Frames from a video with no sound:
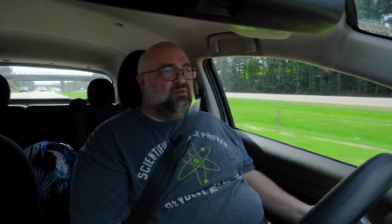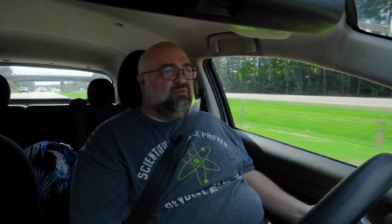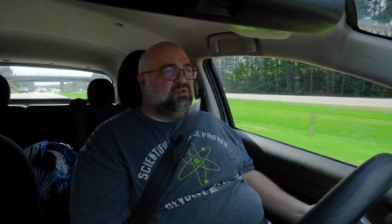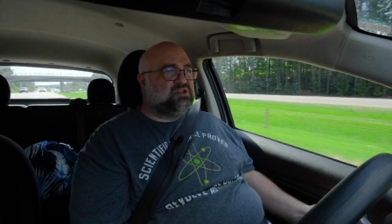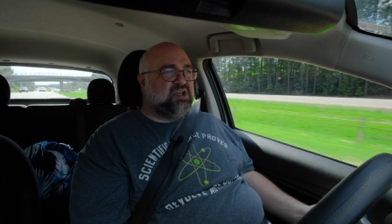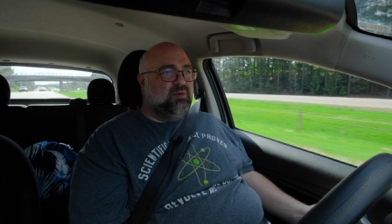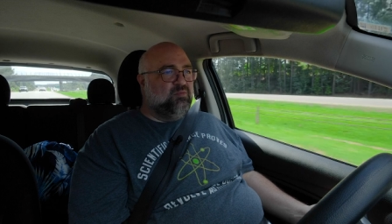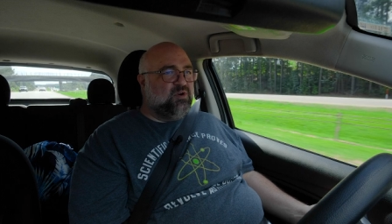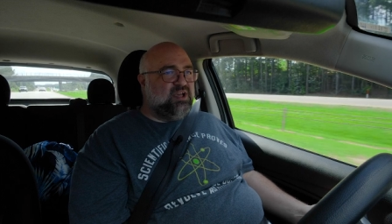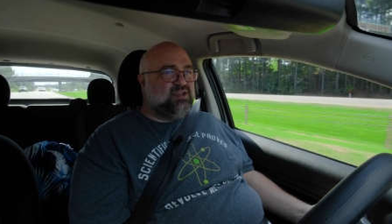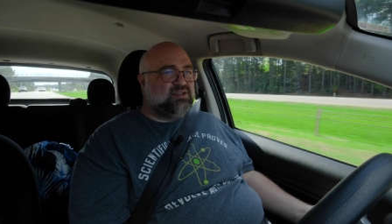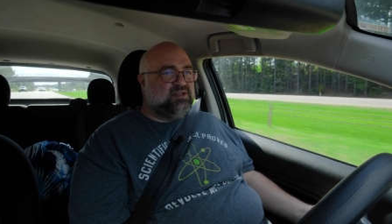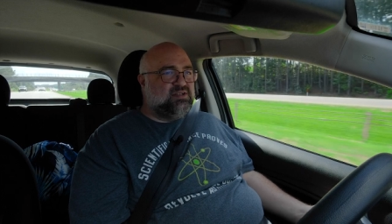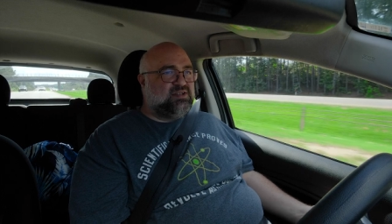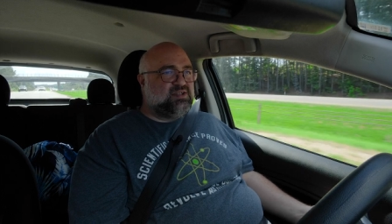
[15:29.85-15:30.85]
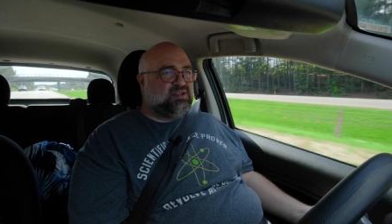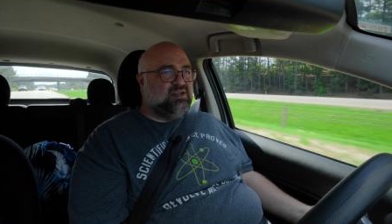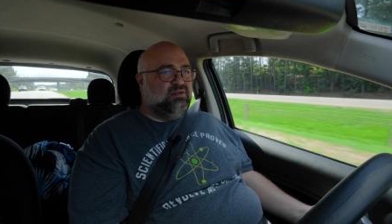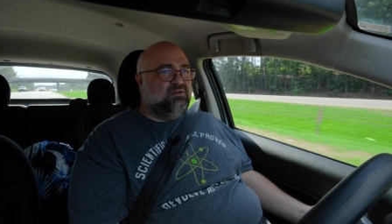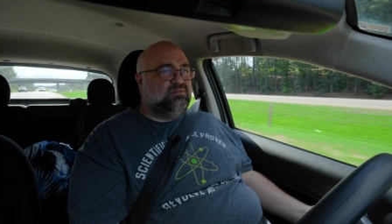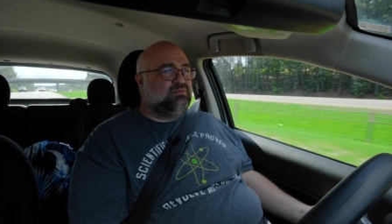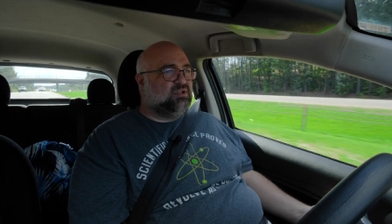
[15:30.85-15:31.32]
for some reason,
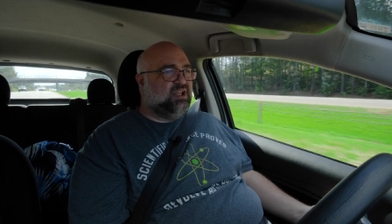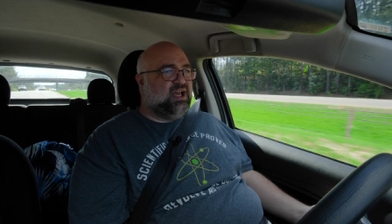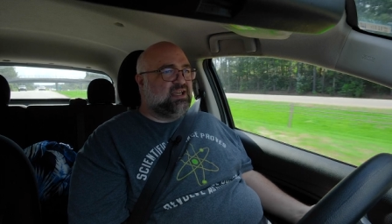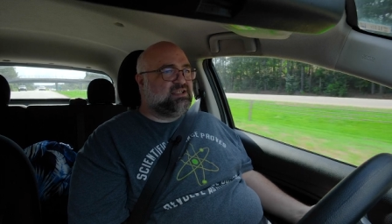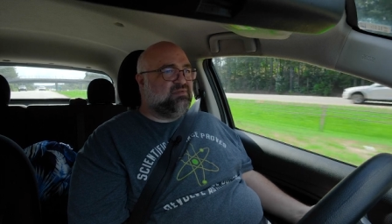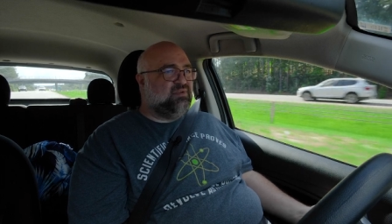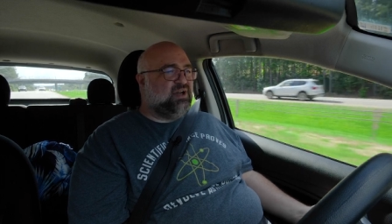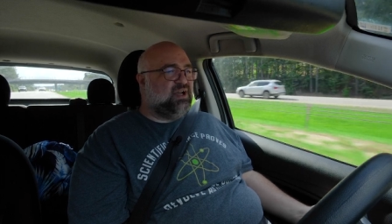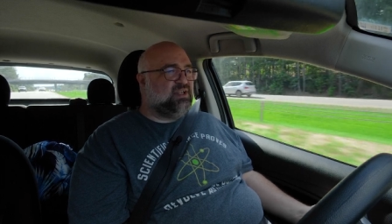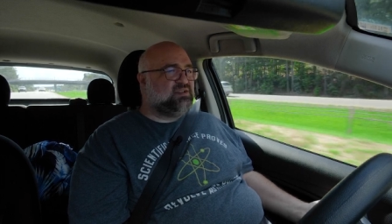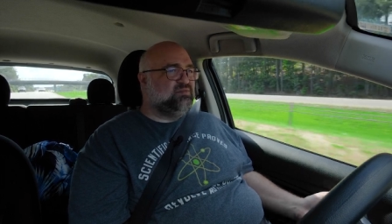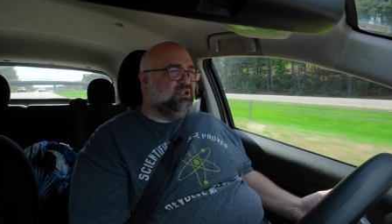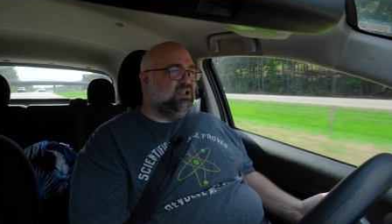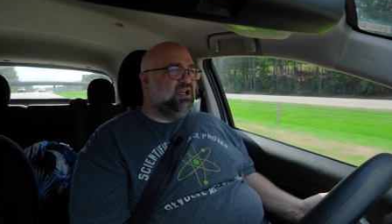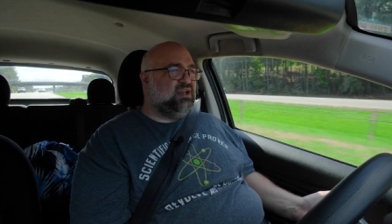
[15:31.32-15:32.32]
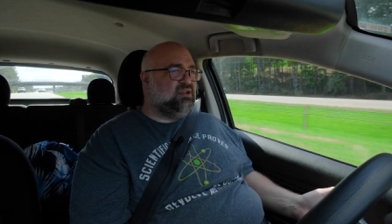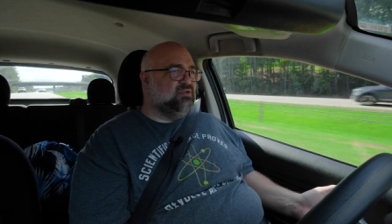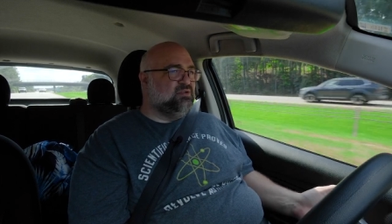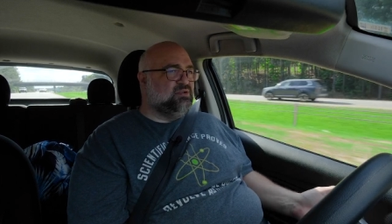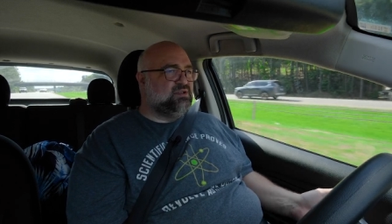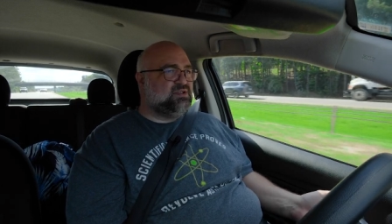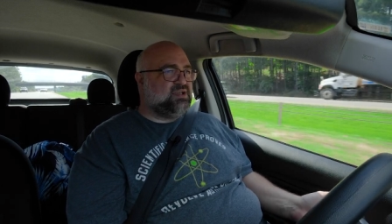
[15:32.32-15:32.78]
still classified as
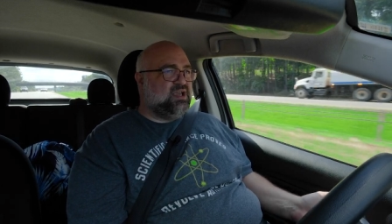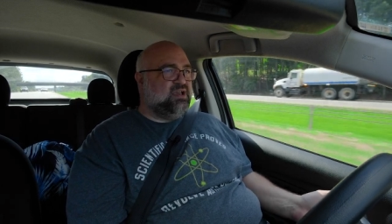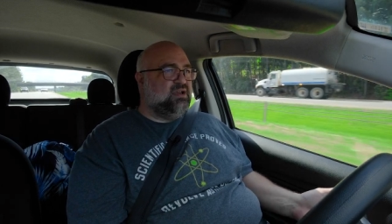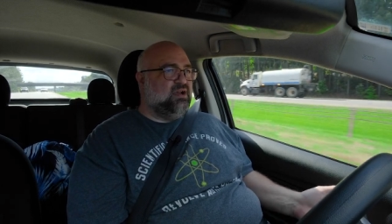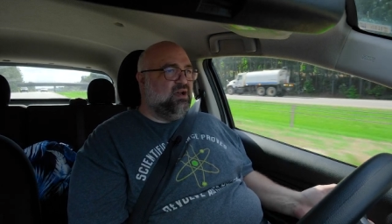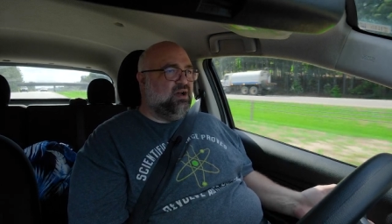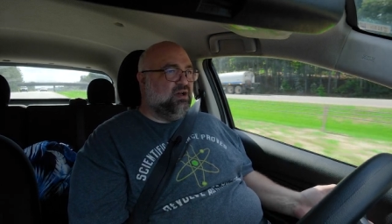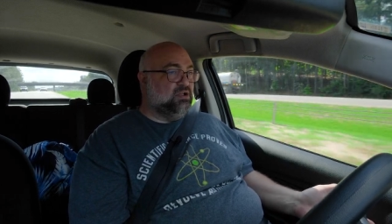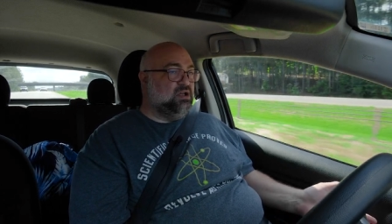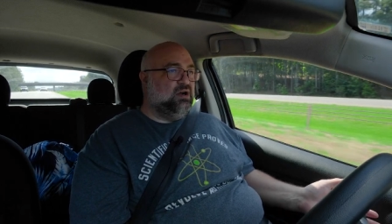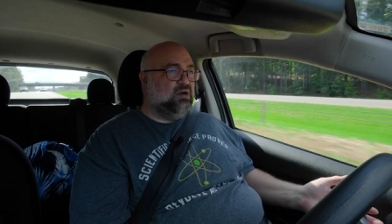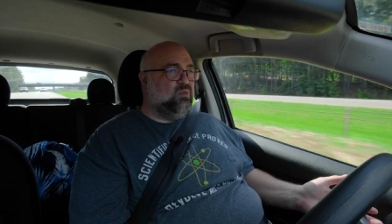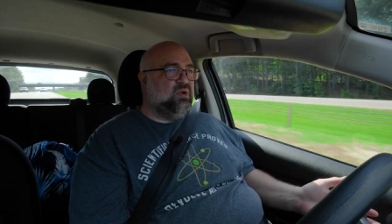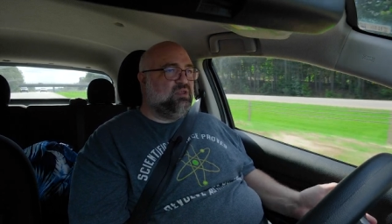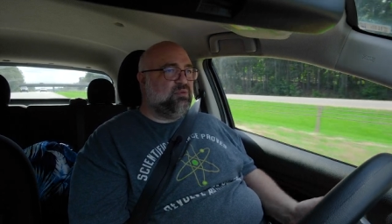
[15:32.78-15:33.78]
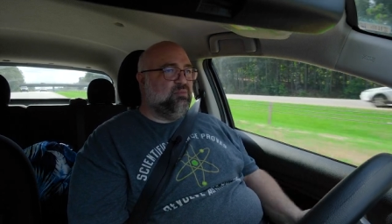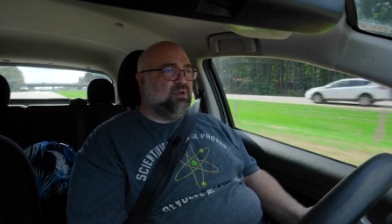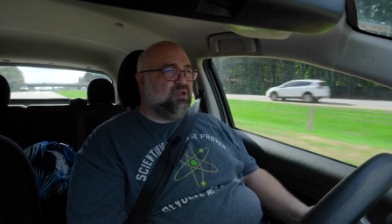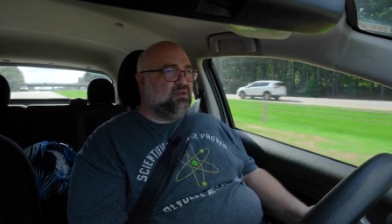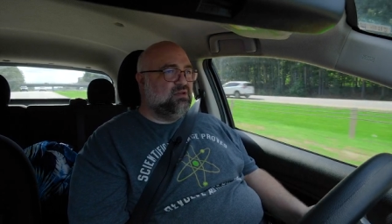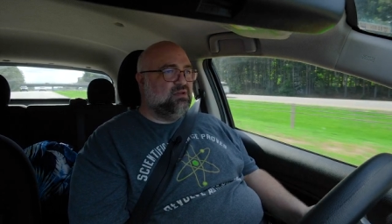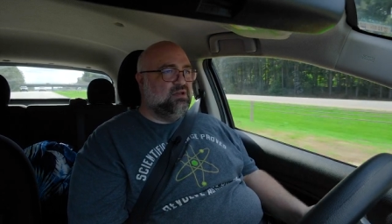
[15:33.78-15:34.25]
millennials along with
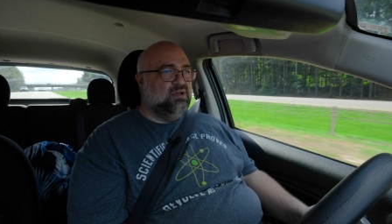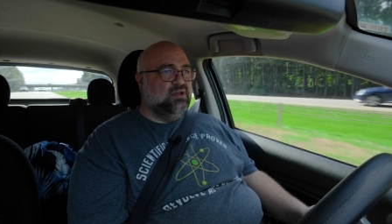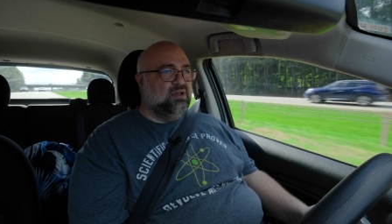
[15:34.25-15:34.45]
me,